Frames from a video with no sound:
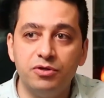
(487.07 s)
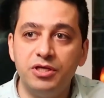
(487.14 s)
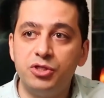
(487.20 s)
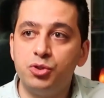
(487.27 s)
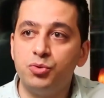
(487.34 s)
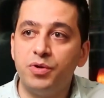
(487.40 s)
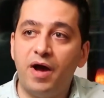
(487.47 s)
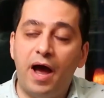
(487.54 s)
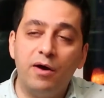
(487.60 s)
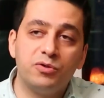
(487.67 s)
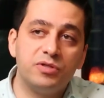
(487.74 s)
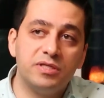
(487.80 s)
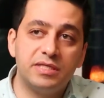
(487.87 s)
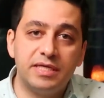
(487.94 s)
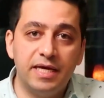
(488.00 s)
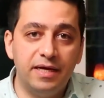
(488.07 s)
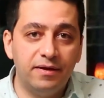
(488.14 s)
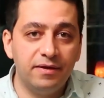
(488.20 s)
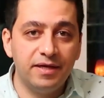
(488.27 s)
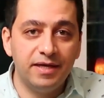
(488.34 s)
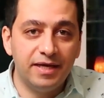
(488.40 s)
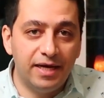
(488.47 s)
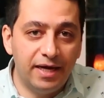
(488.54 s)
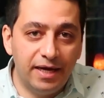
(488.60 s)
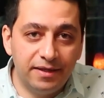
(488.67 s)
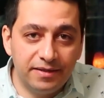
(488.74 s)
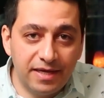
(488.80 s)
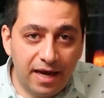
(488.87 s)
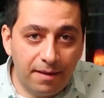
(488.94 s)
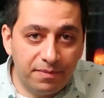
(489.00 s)
You need to know how to scale
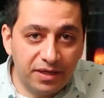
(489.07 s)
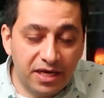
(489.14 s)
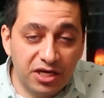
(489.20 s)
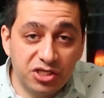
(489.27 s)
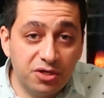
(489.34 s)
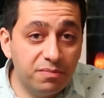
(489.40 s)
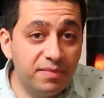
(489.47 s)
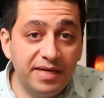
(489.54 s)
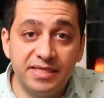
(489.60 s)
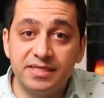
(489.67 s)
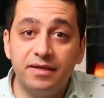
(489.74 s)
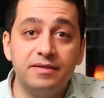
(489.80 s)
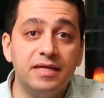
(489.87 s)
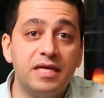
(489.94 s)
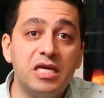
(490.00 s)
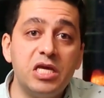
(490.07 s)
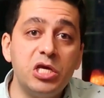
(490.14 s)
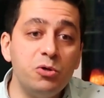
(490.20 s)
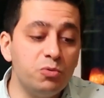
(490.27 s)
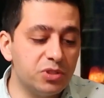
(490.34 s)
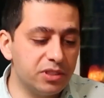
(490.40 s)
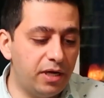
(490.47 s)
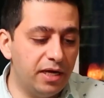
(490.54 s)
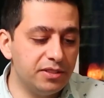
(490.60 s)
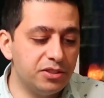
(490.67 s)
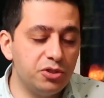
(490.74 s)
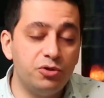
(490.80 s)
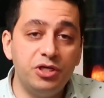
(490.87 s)
uh, the application based on the queue size.